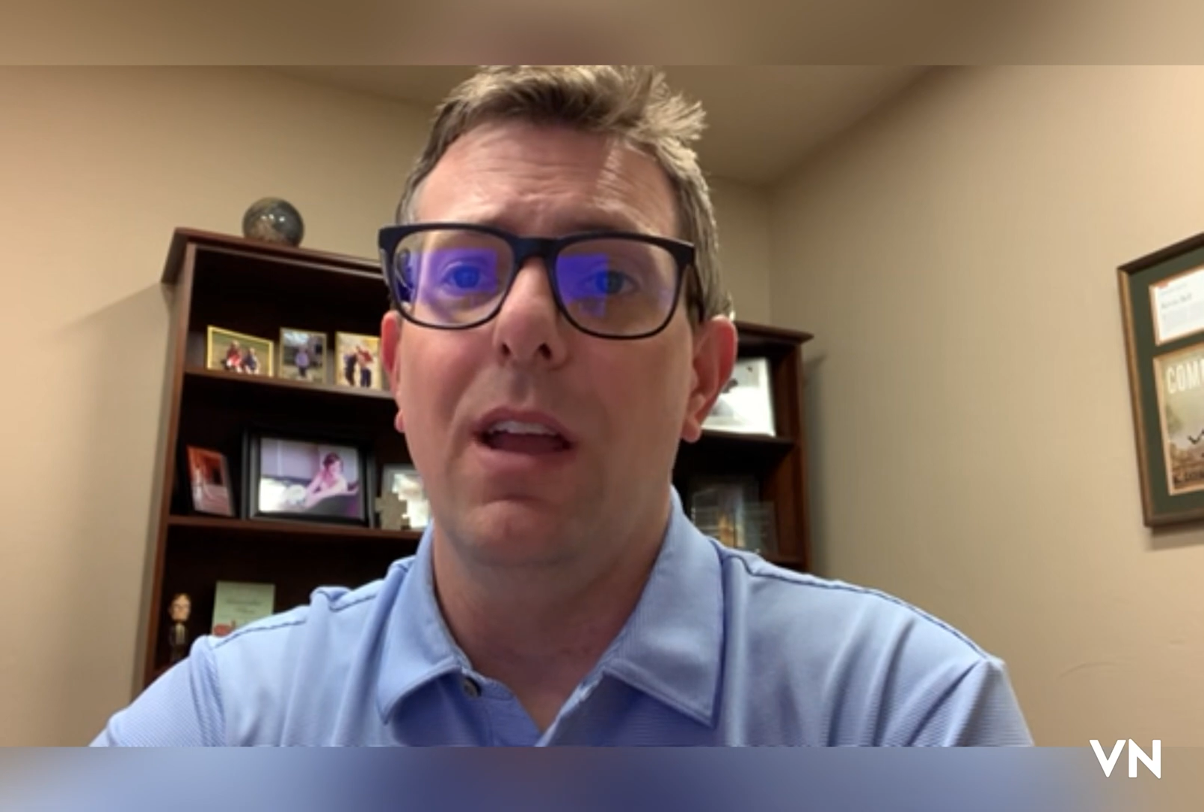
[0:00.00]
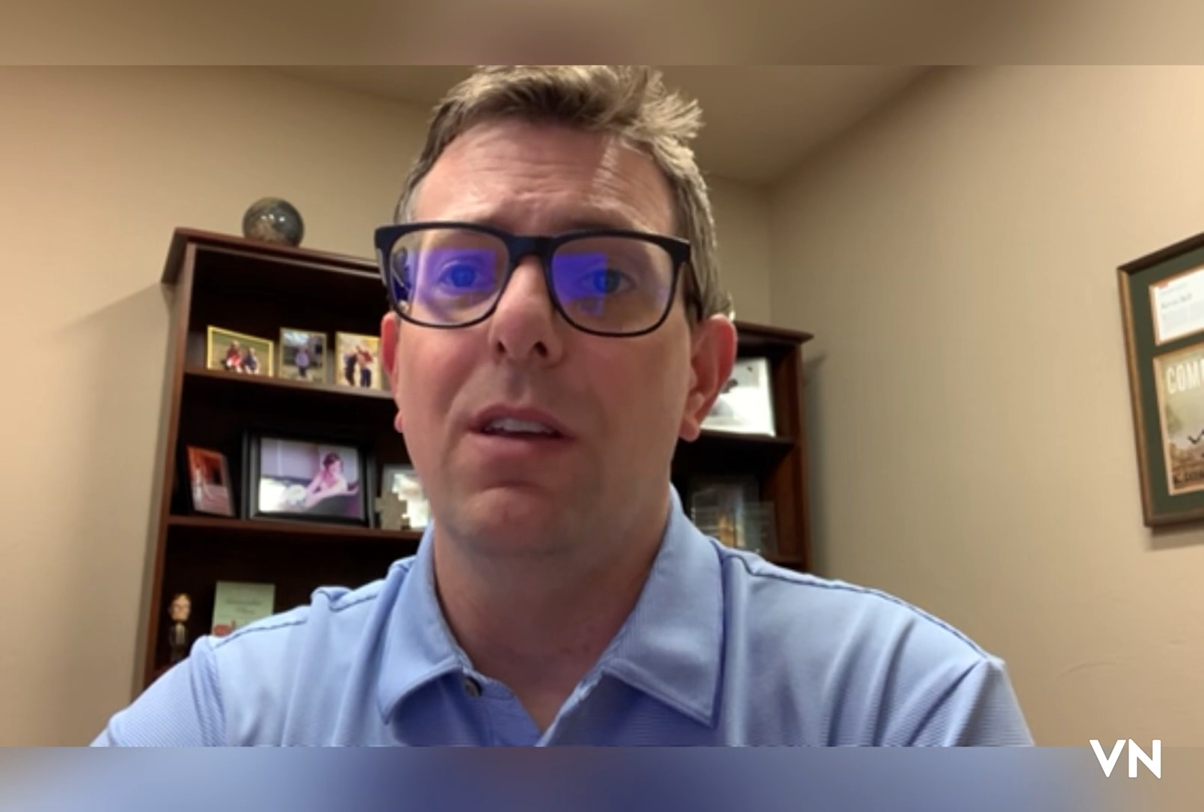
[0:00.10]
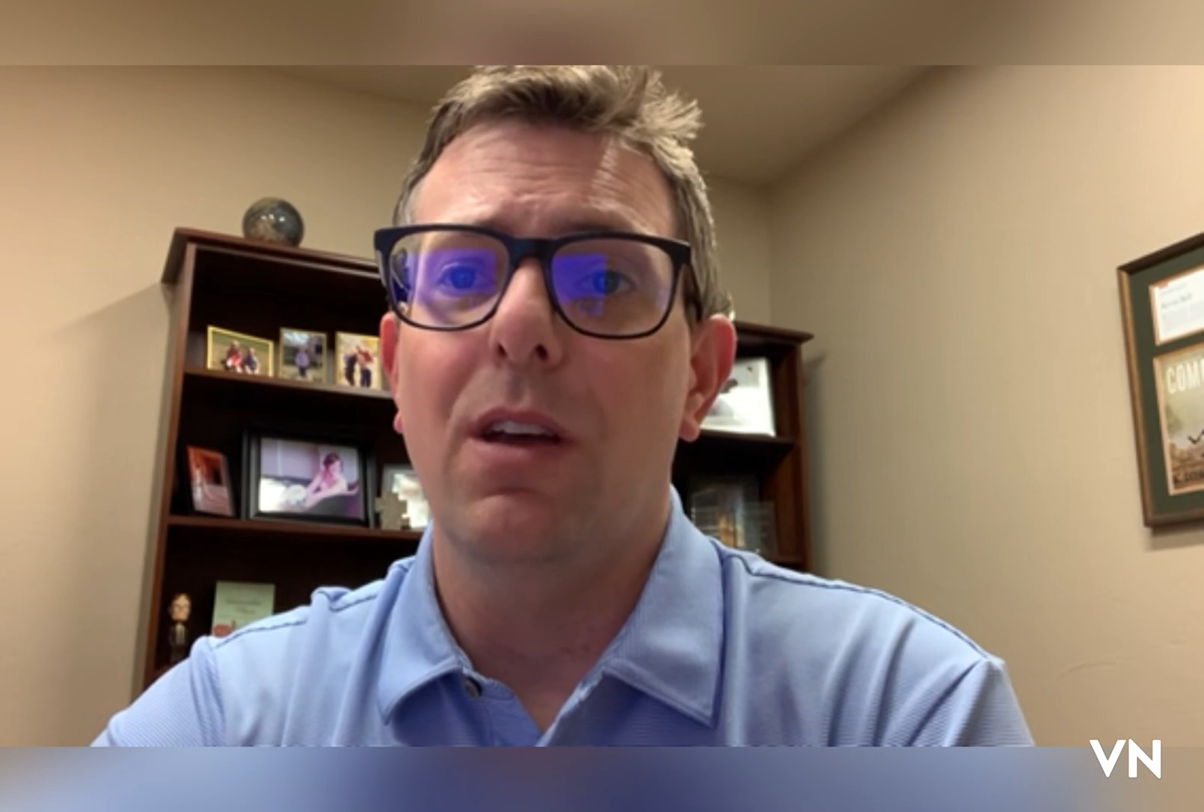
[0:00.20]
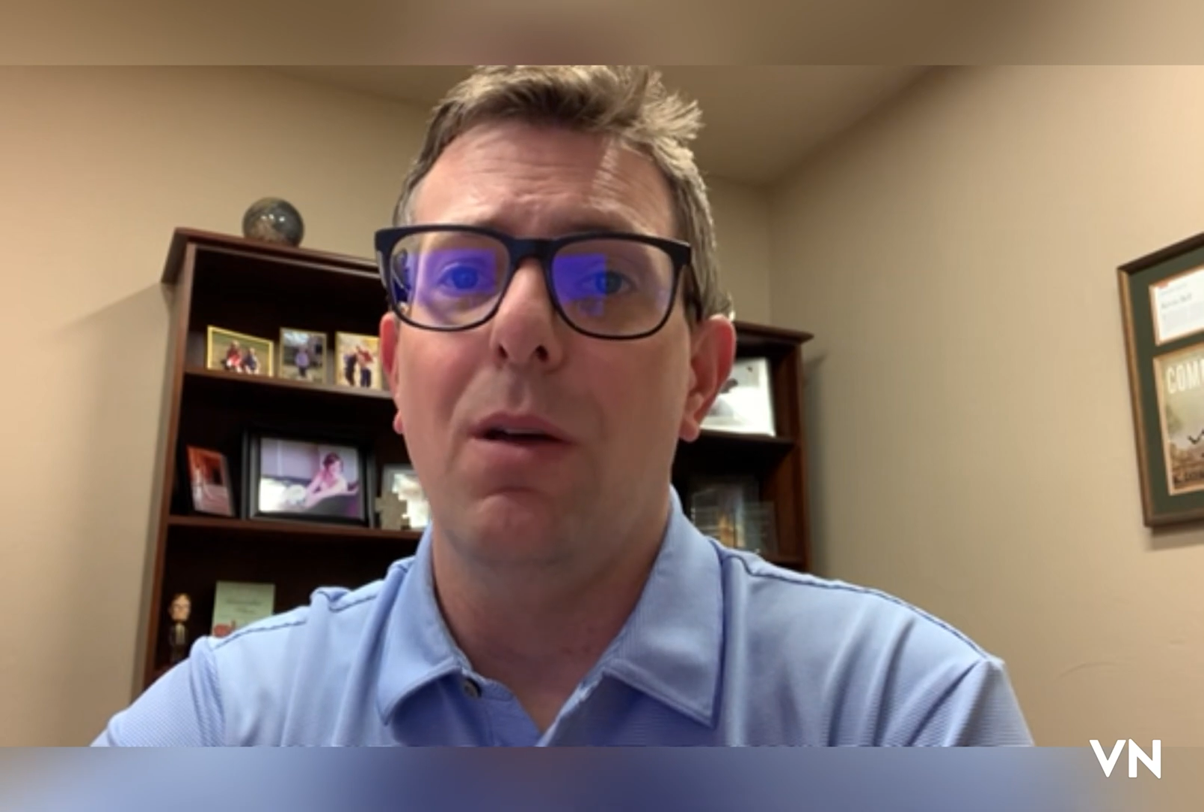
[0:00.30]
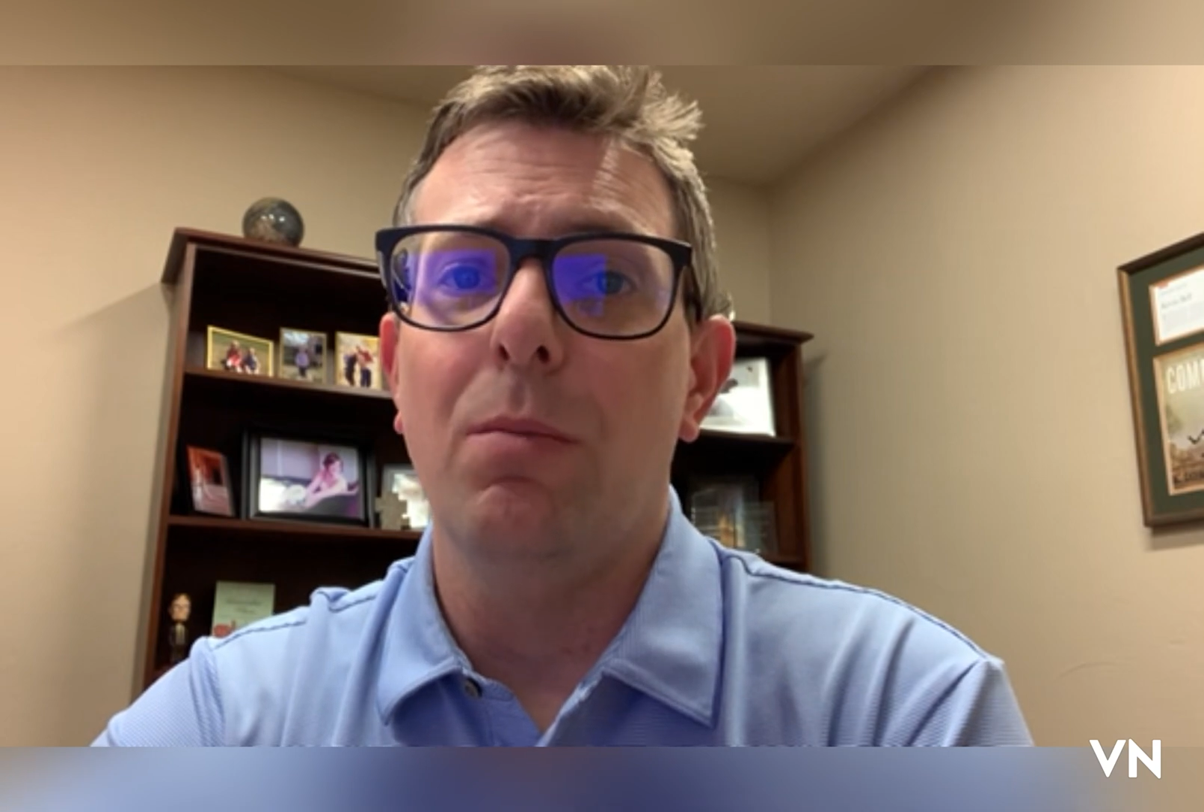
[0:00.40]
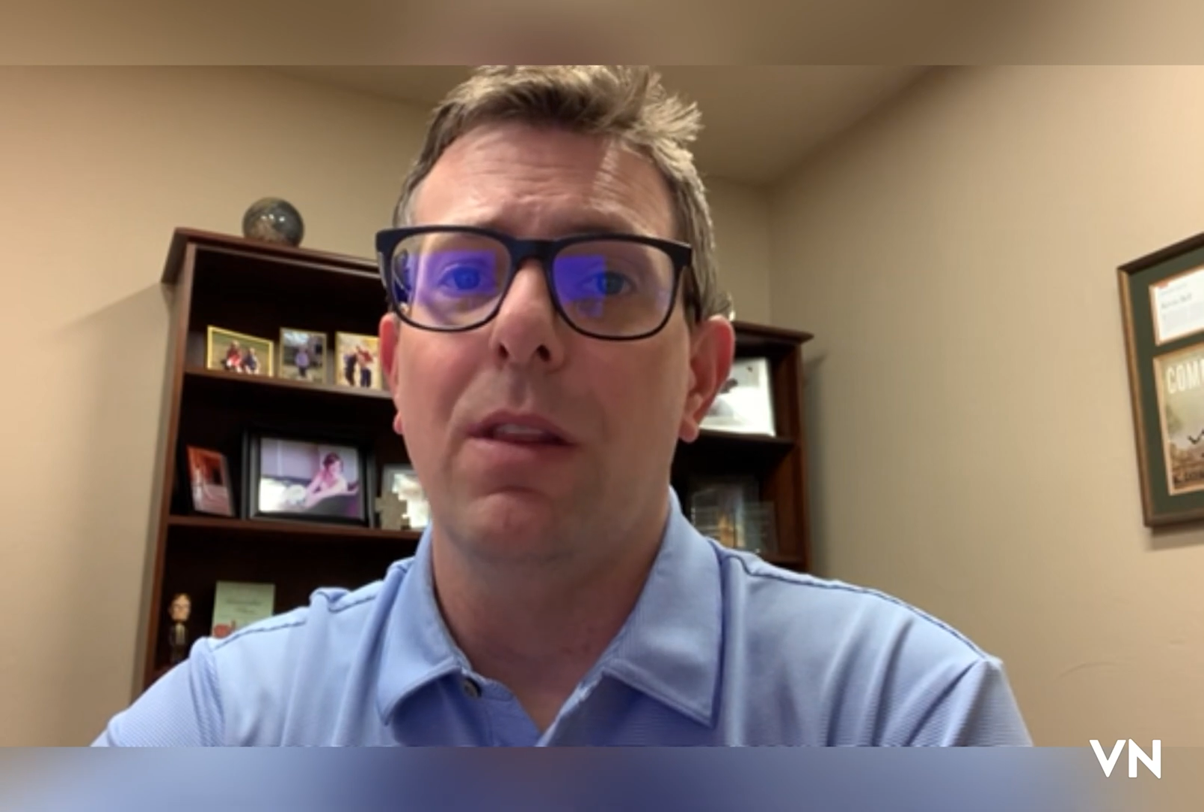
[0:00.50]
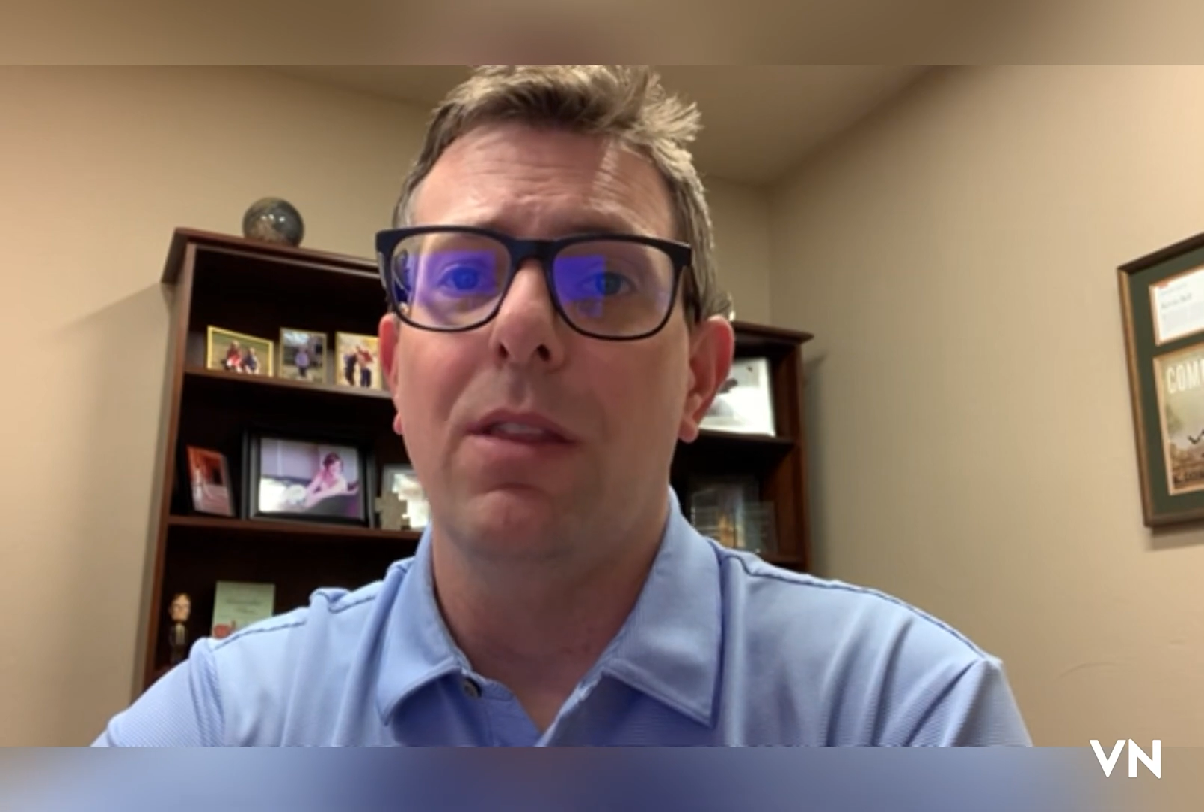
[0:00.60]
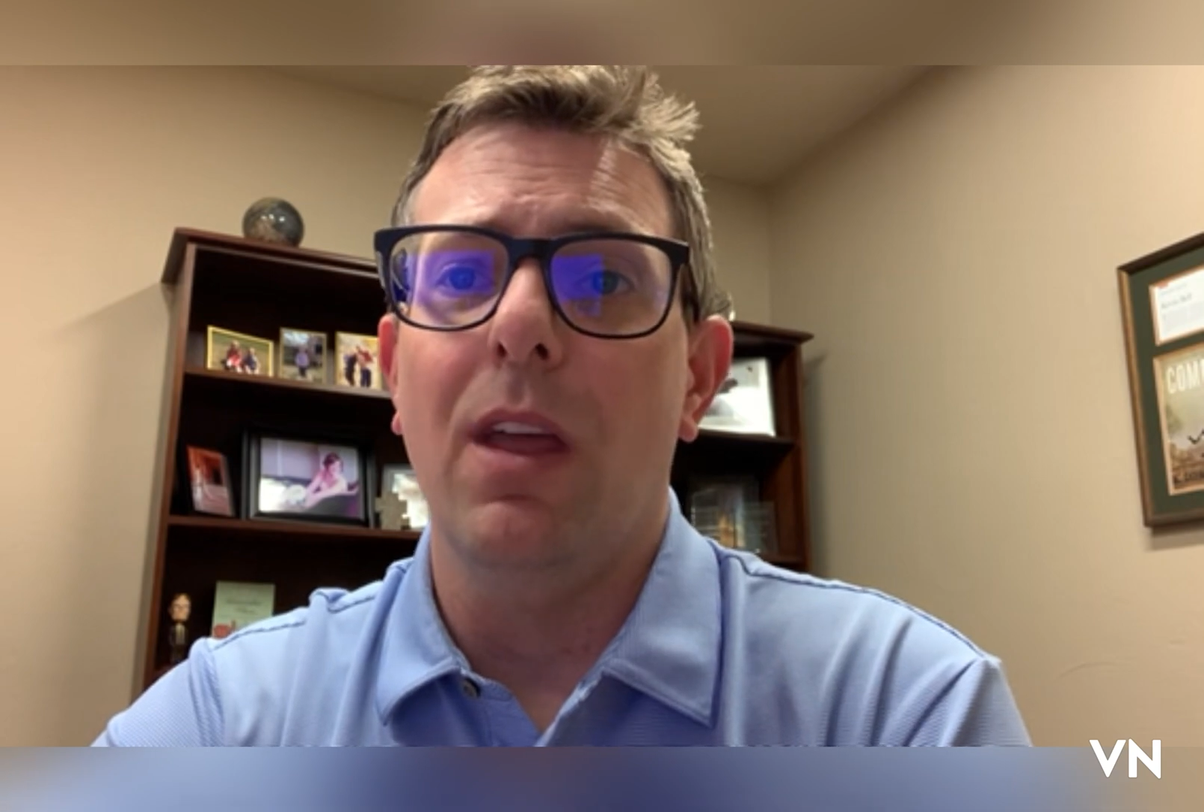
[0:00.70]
income